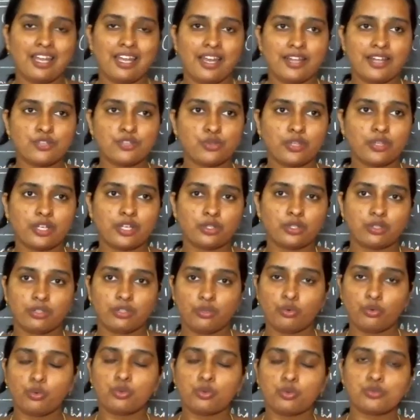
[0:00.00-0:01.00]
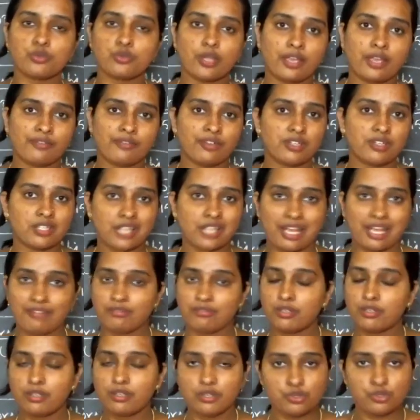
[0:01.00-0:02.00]
And so that whosoever
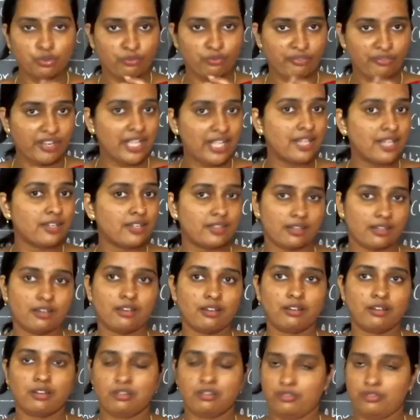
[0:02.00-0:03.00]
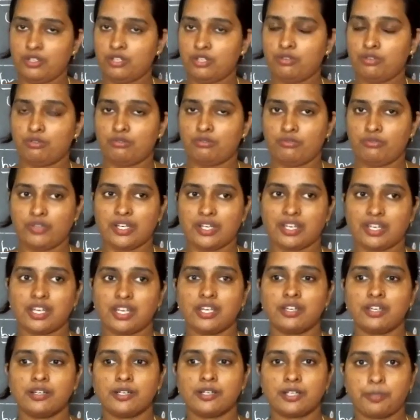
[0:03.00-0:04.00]
travelers who felt,
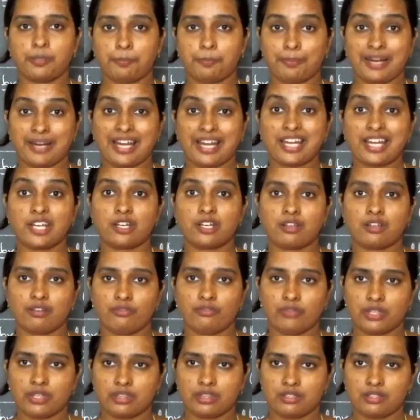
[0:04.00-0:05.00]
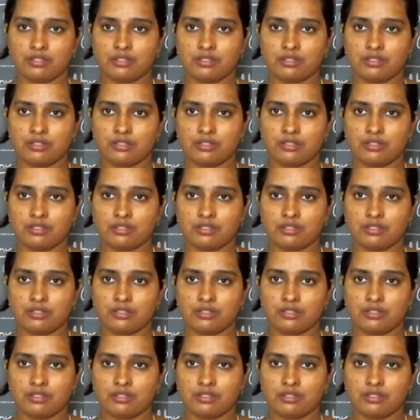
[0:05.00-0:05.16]
very deprived with